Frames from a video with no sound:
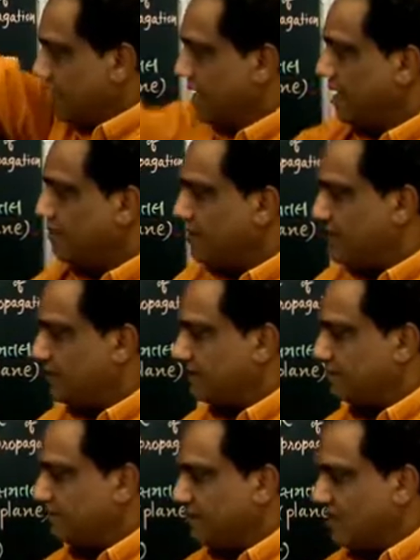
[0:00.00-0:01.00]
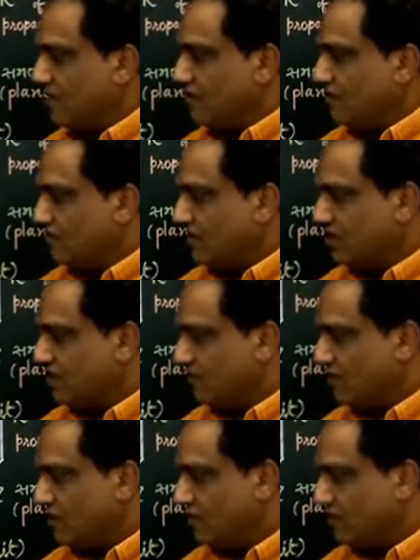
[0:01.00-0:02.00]
Tell me. First
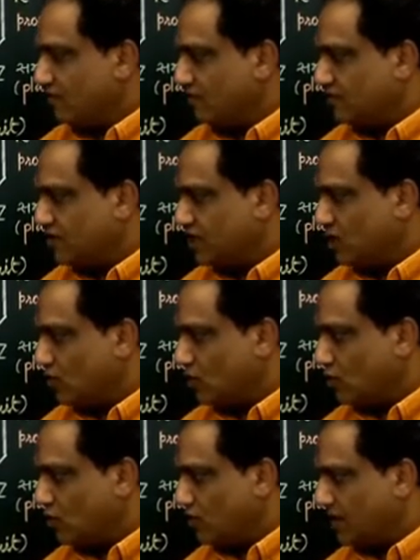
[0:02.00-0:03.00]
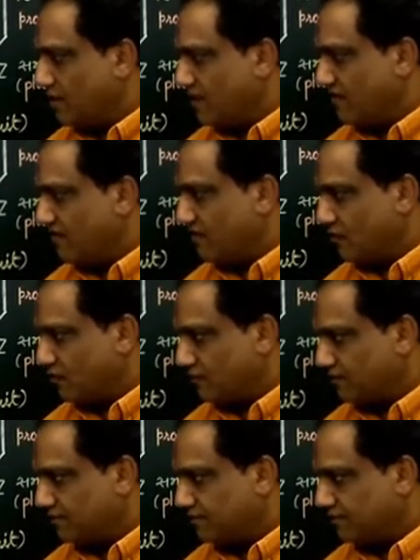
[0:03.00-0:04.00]
of all, from 0 to t by
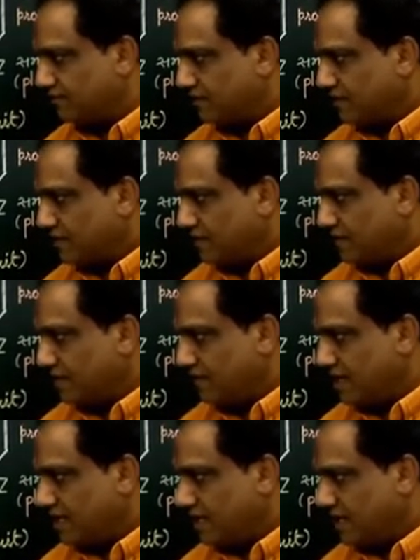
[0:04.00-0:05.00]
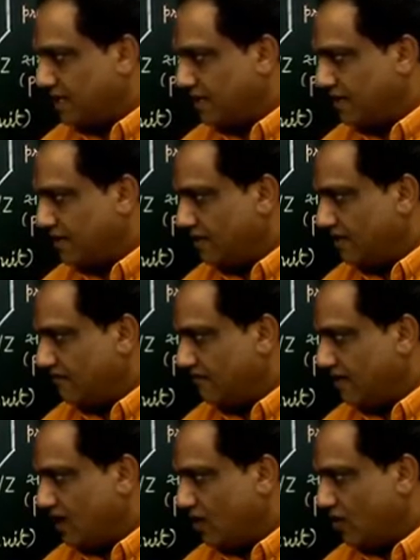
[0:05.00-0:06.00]
4, the
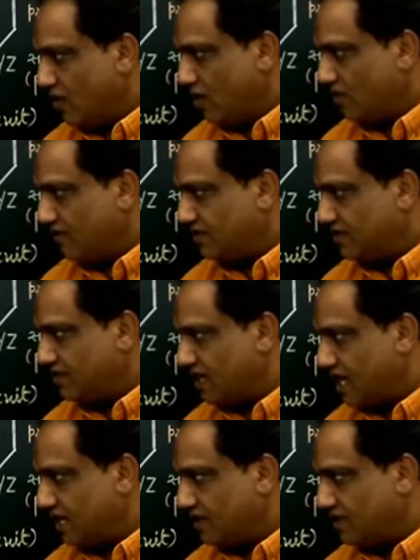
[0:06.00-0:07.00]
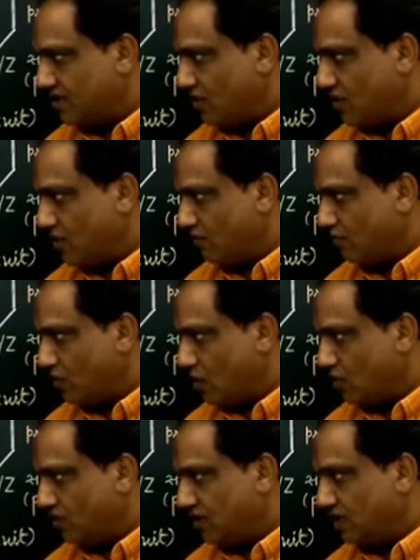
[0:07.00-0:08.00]
value of charge on
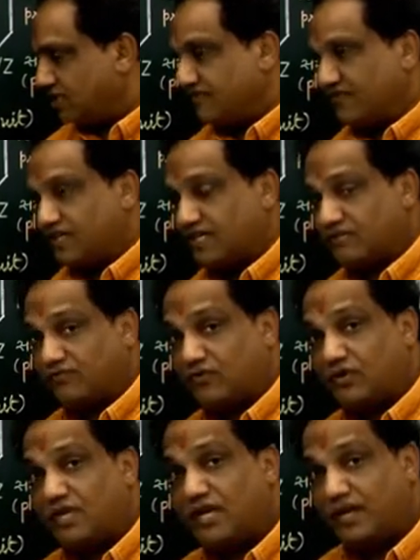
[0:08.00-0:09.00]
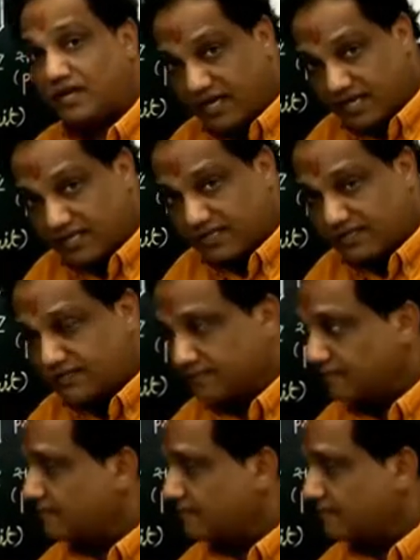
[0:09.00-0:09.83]
both the spheres would increase.